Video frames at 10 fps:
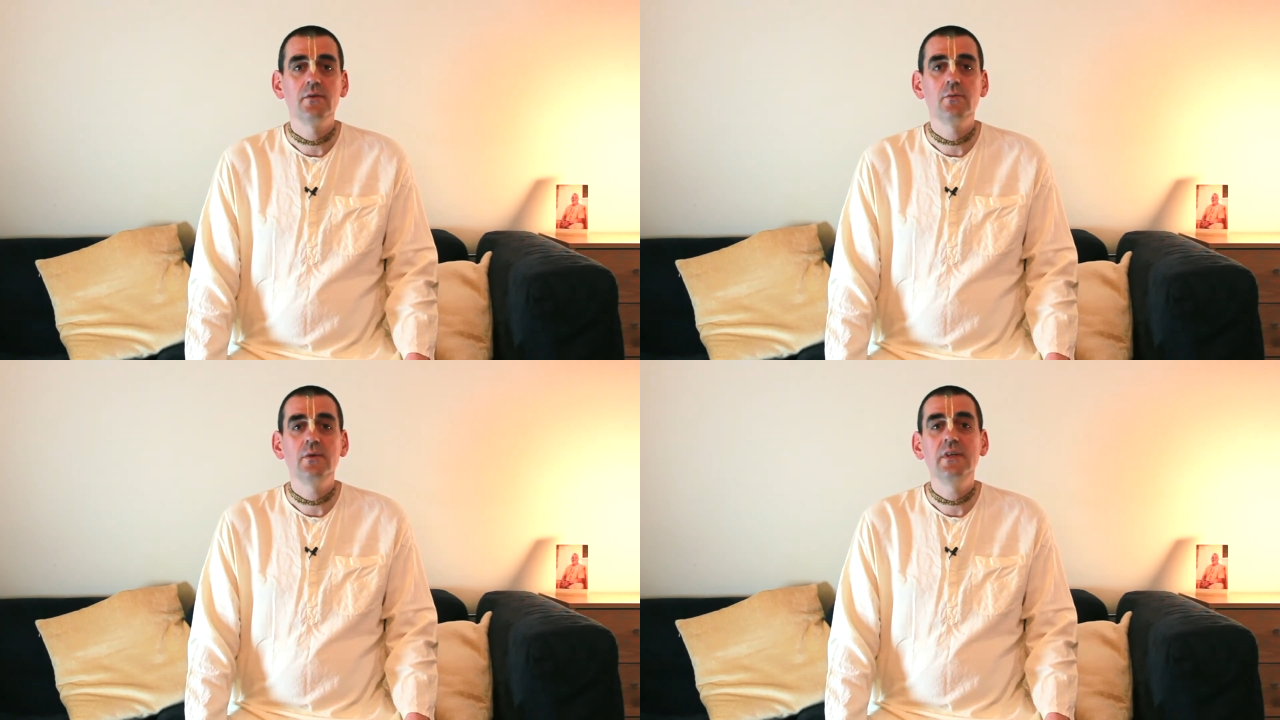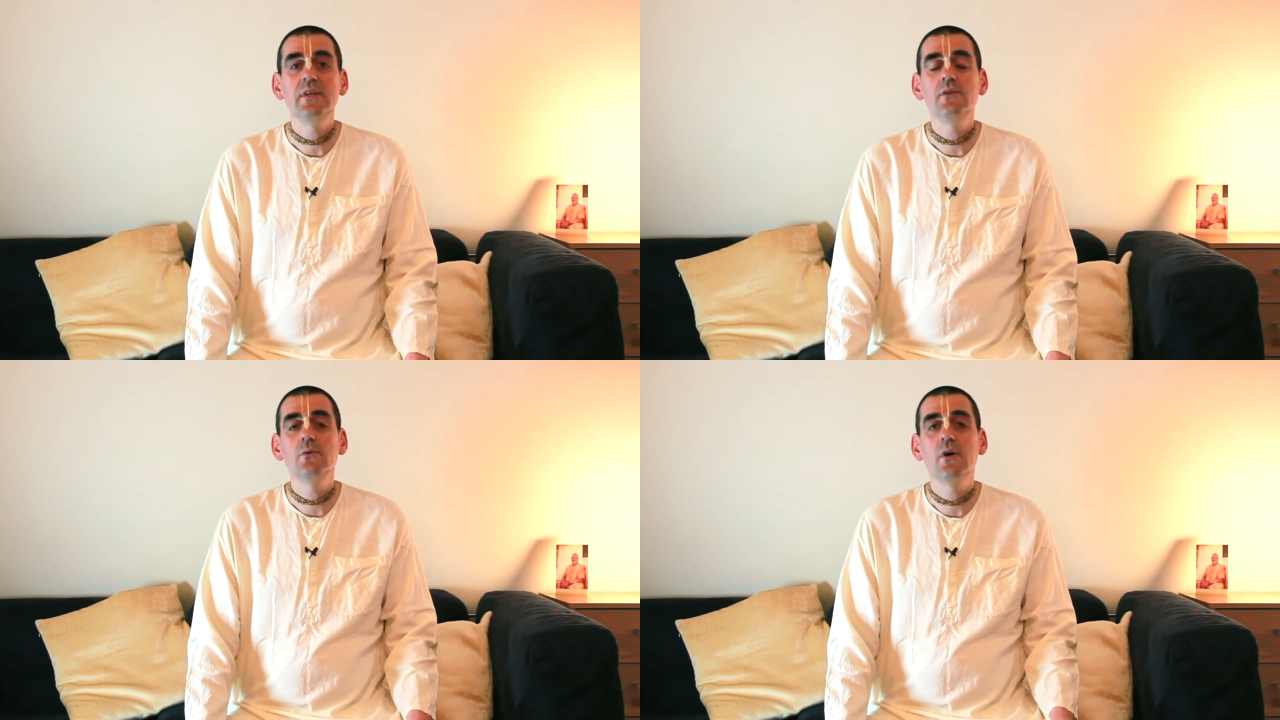we
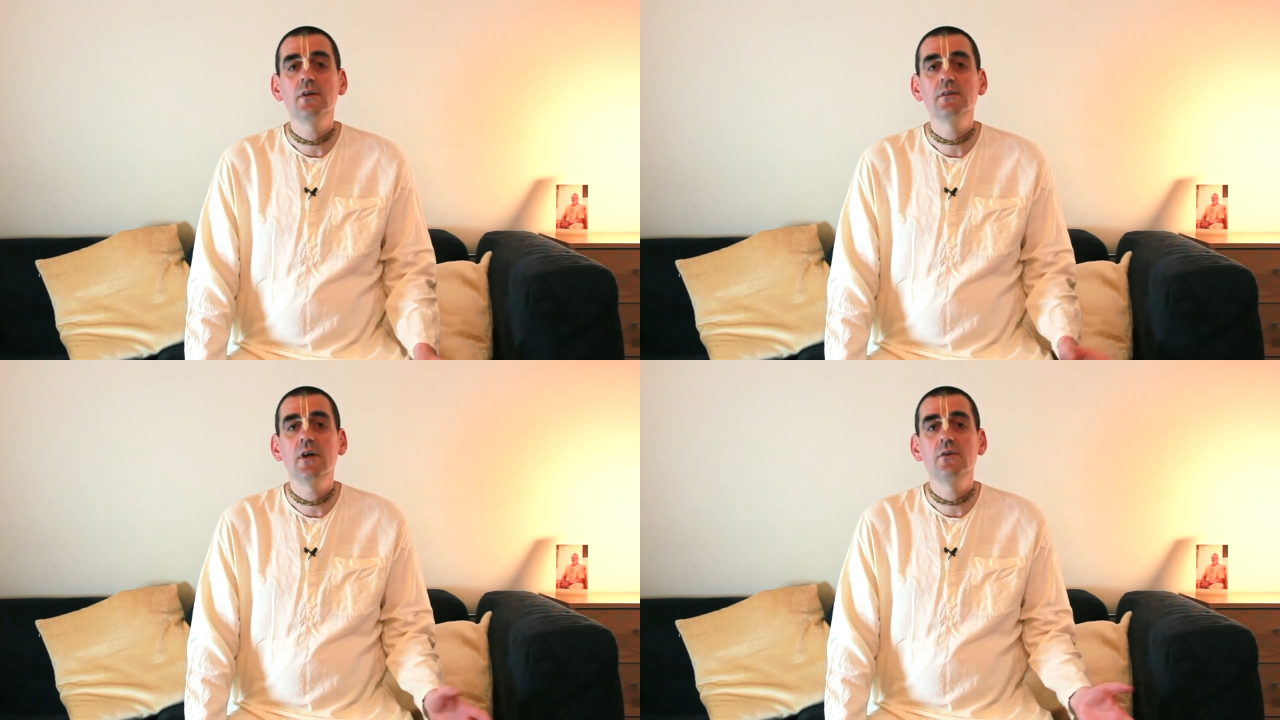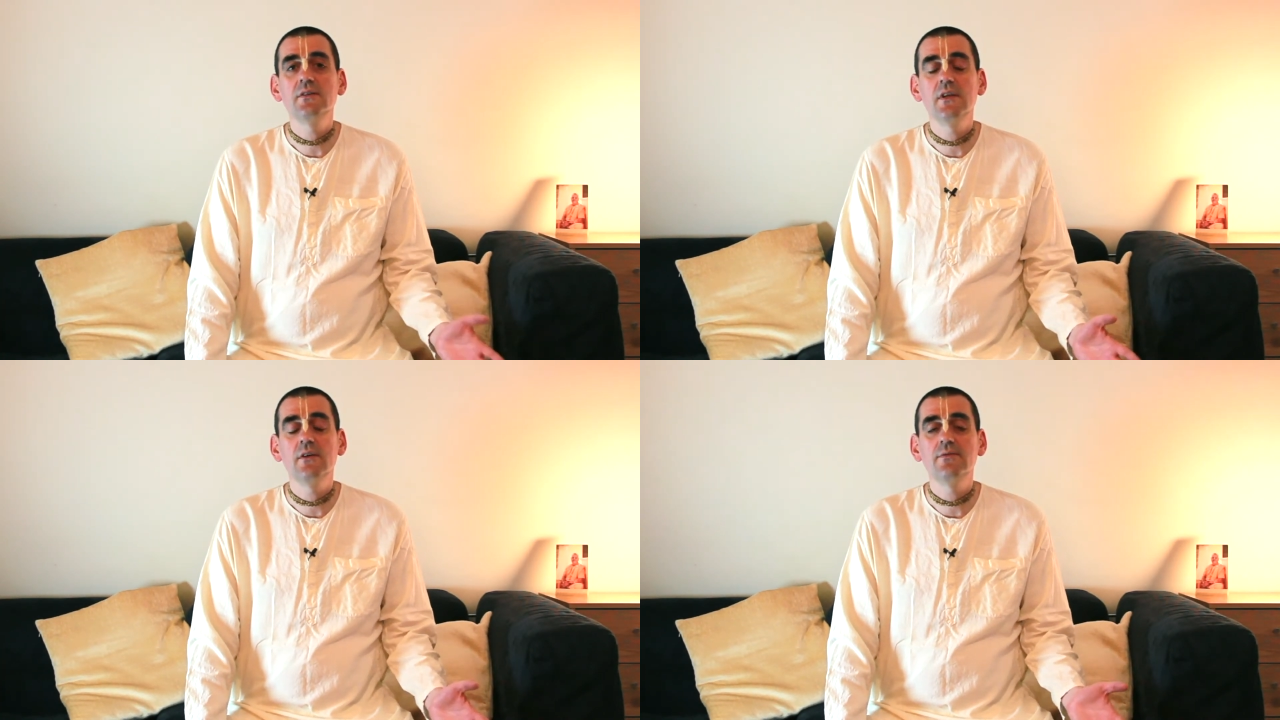need to ask
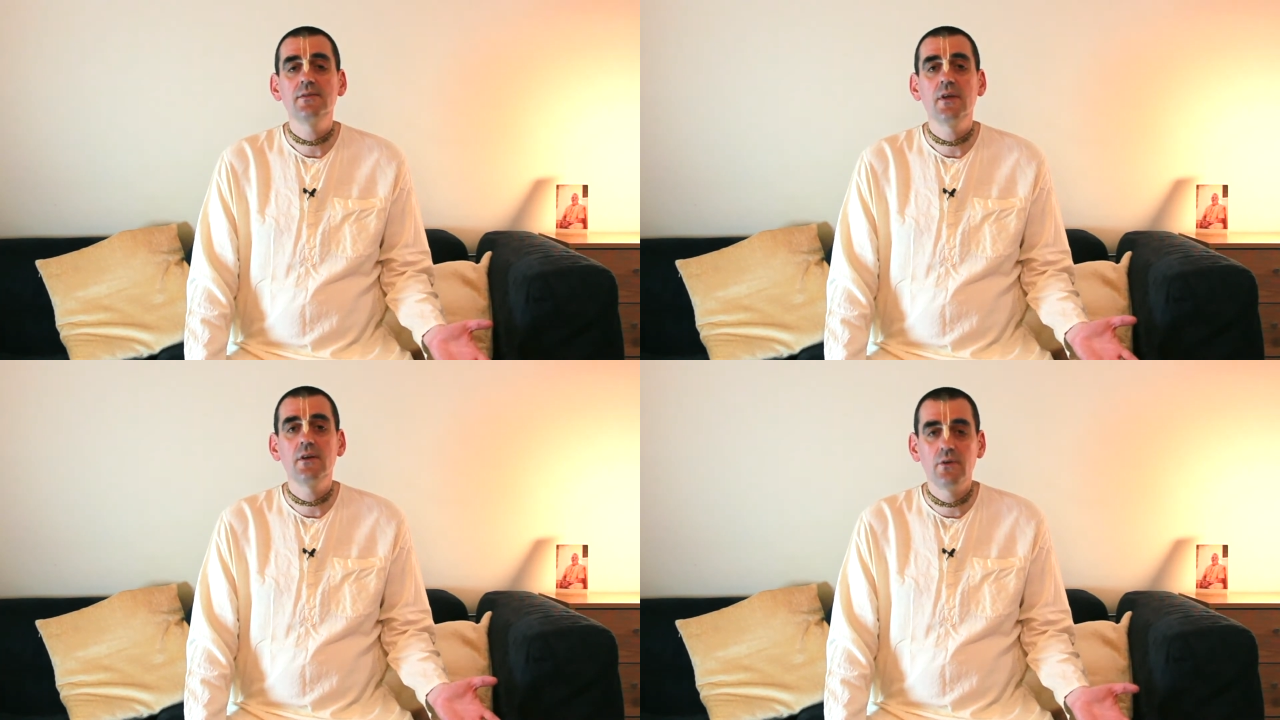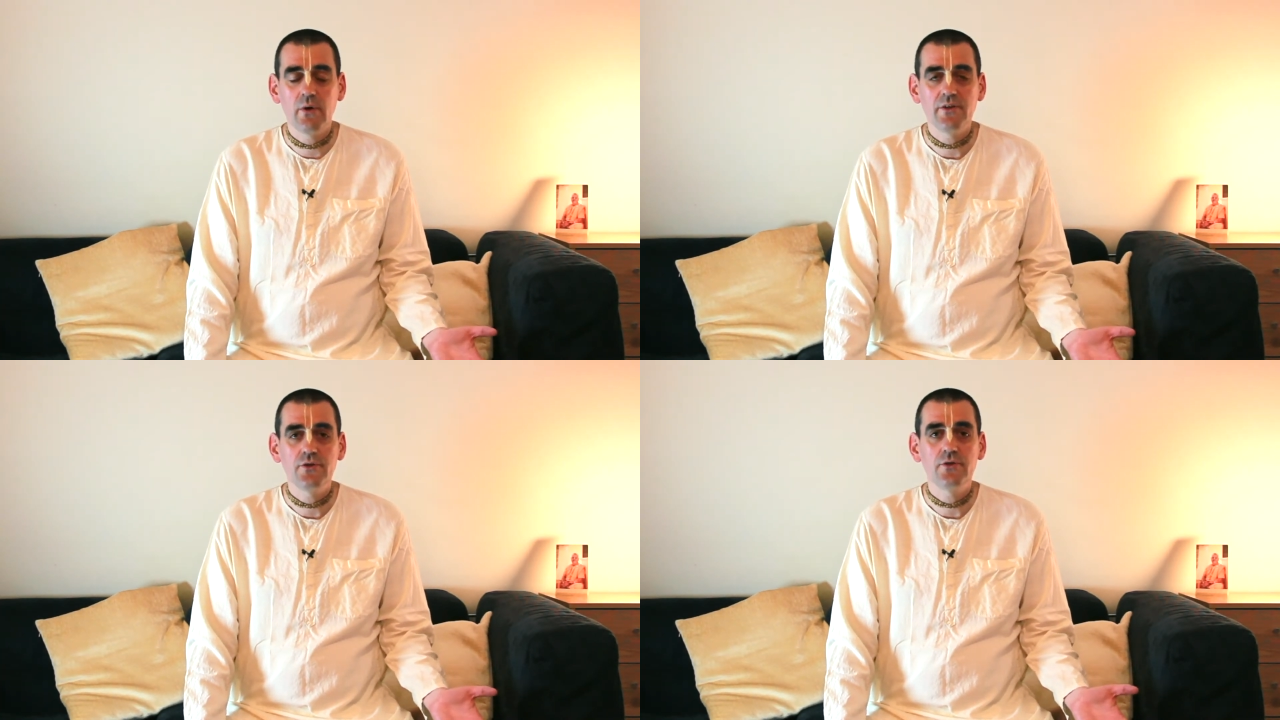ourselves a
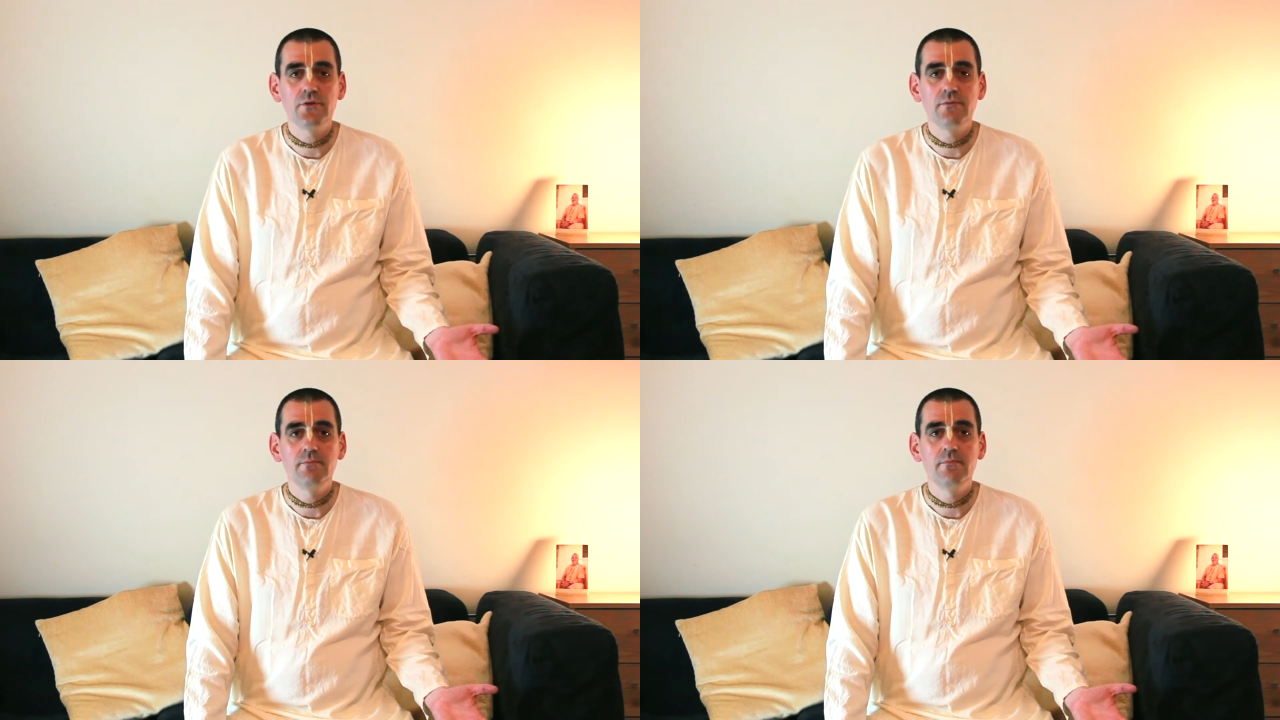question.